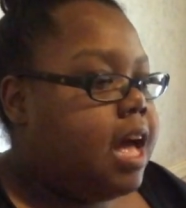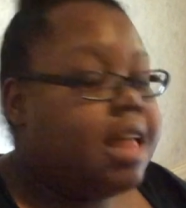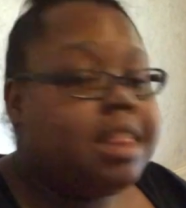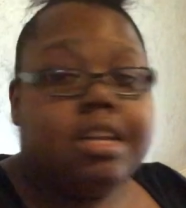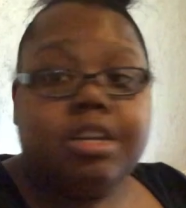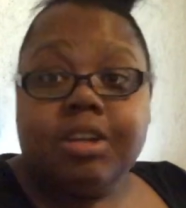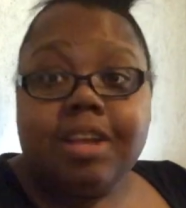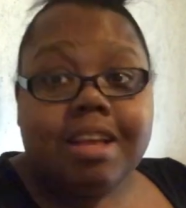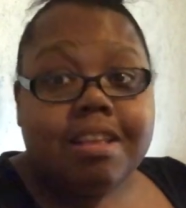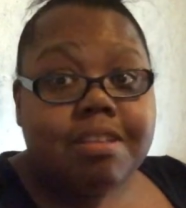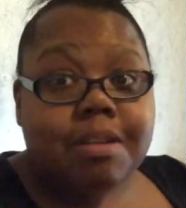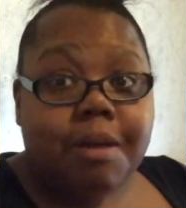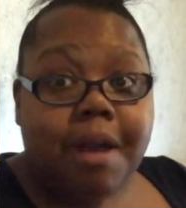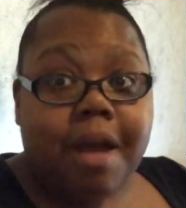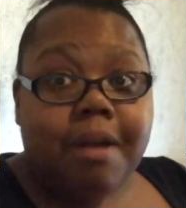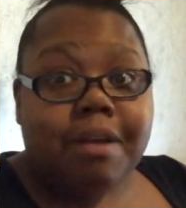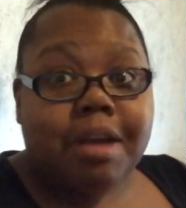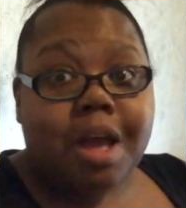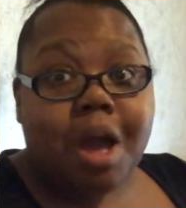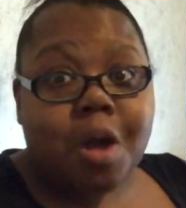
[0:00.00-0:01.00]
let you guys know
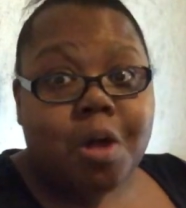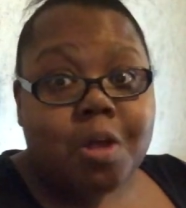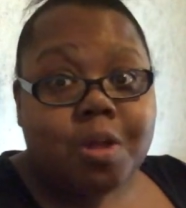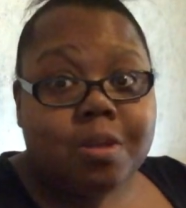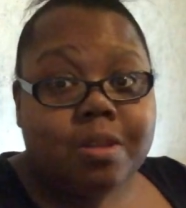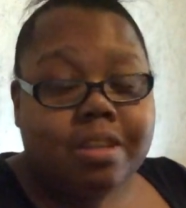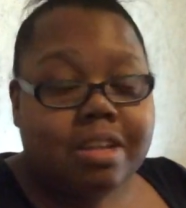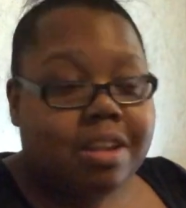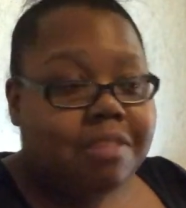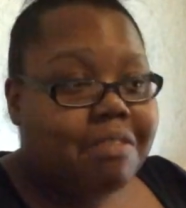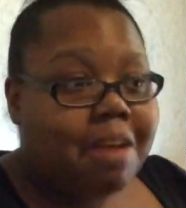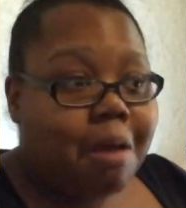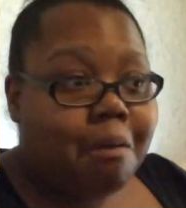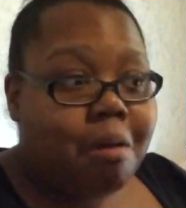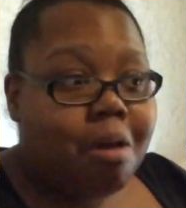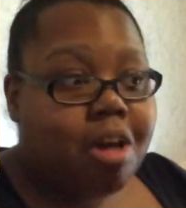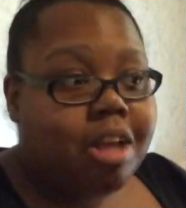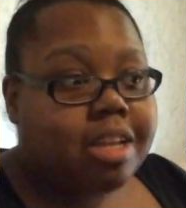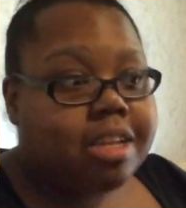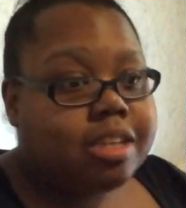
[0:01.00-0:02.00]
how it goes, and if y'all
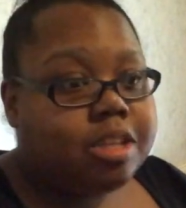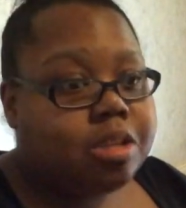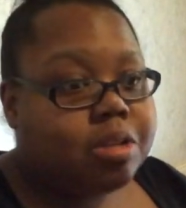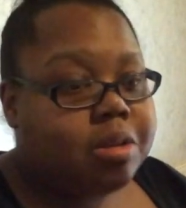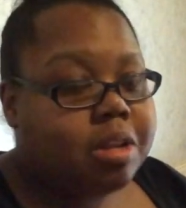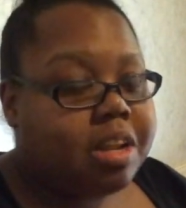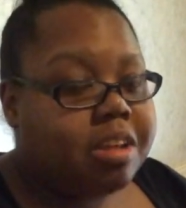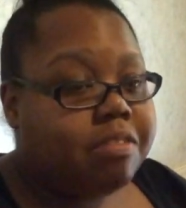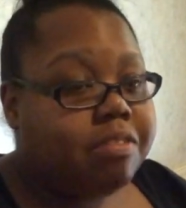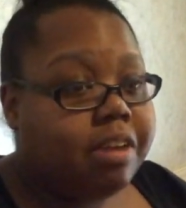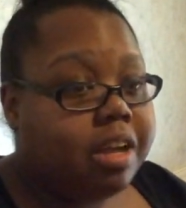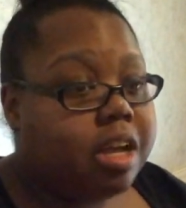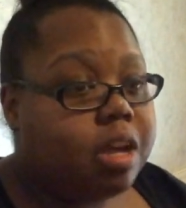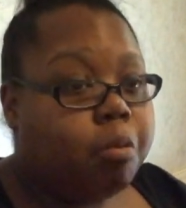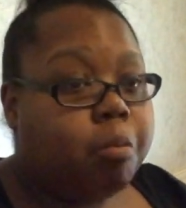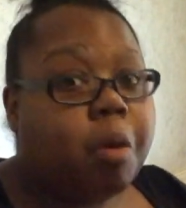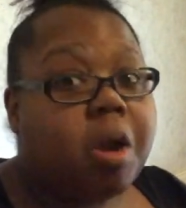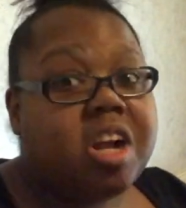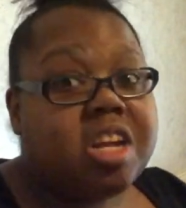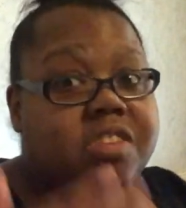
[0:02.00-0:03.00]
want to, and if it
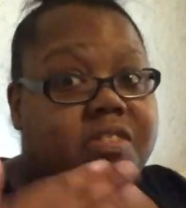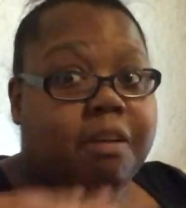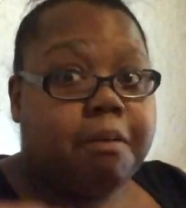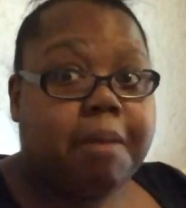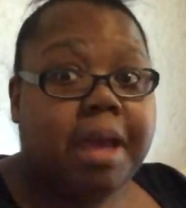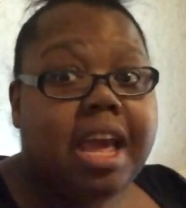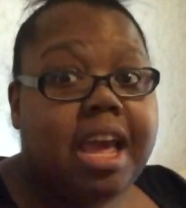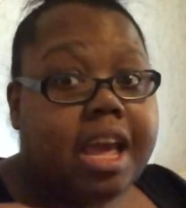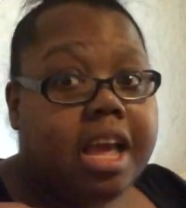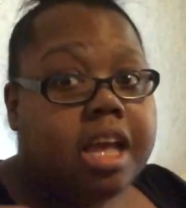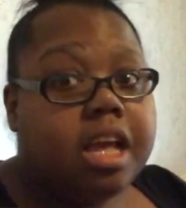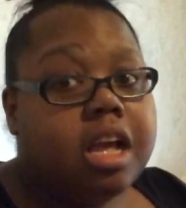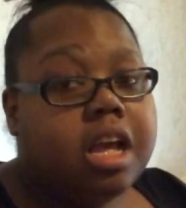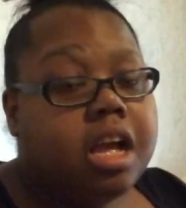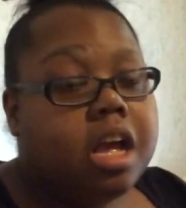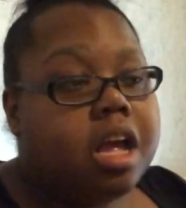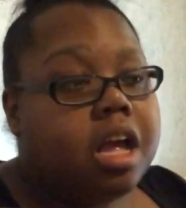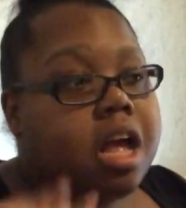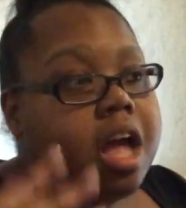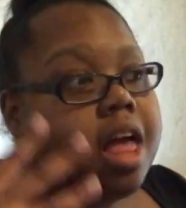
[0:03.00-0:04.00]
works for me,
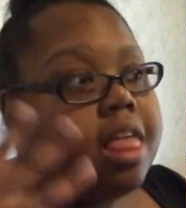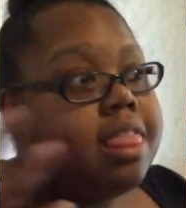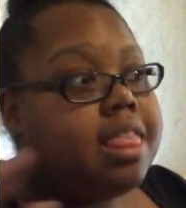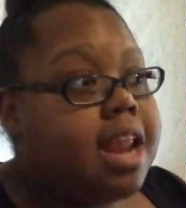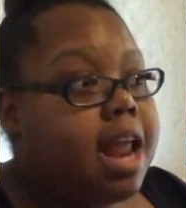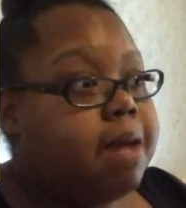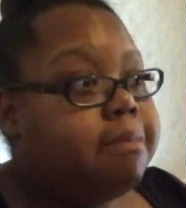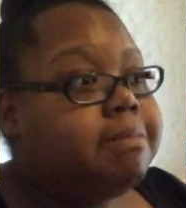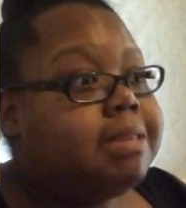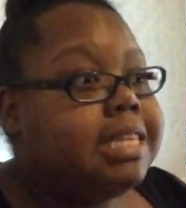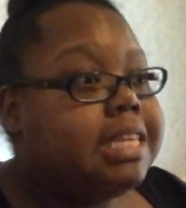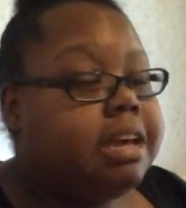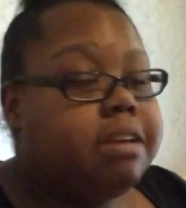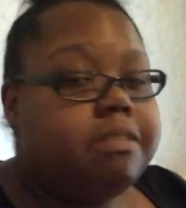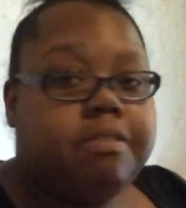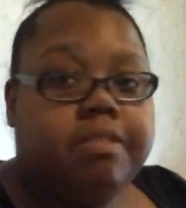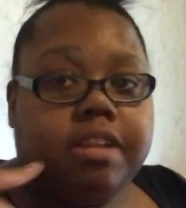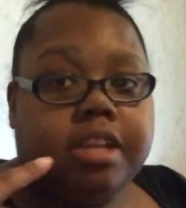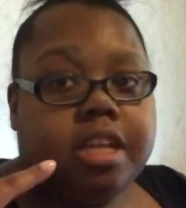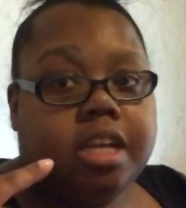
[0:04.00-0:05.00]
then I'm
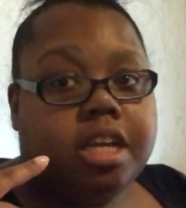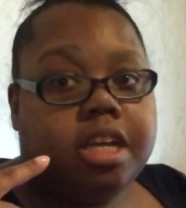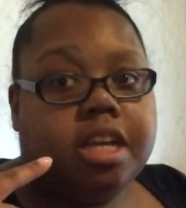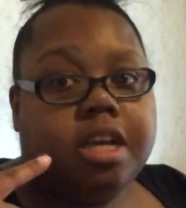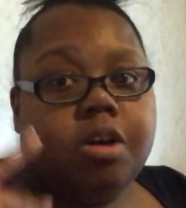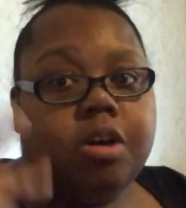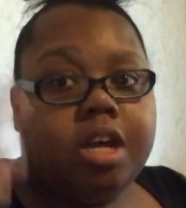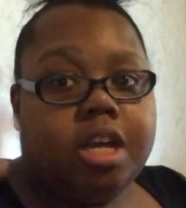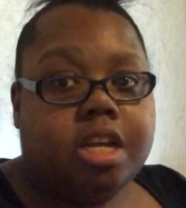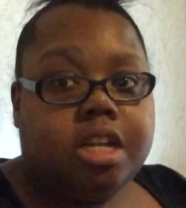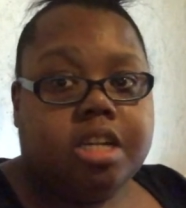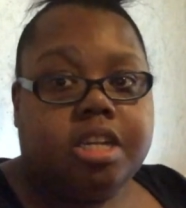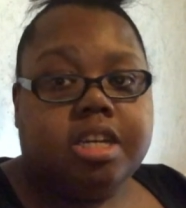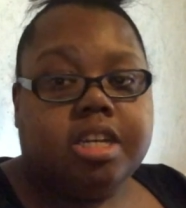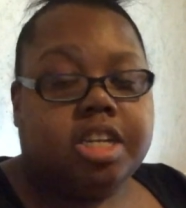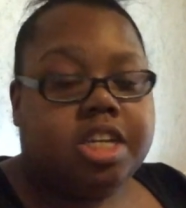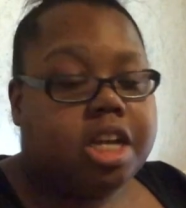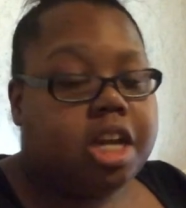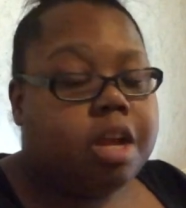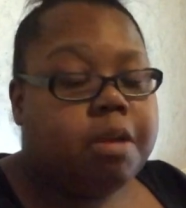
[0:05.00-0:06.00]
definitely going to
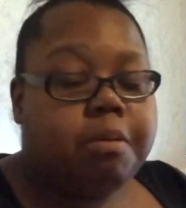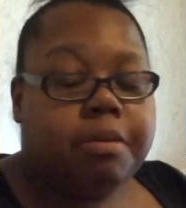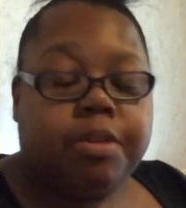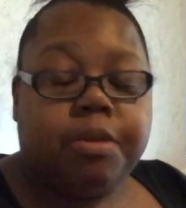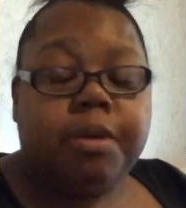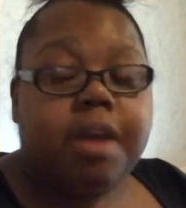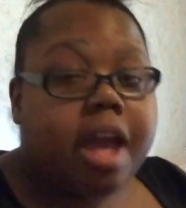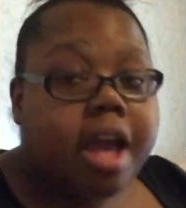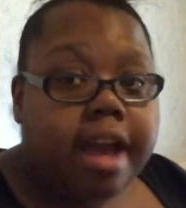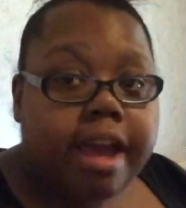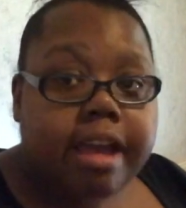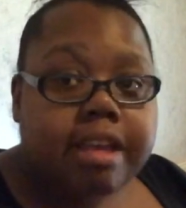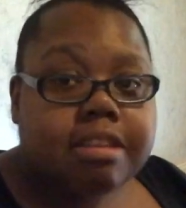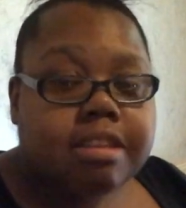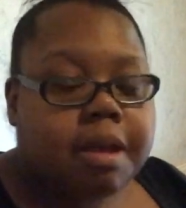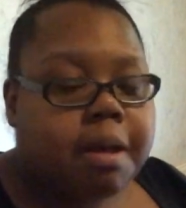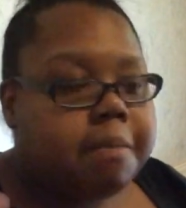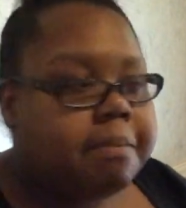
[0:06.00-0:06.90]
share it with you guys.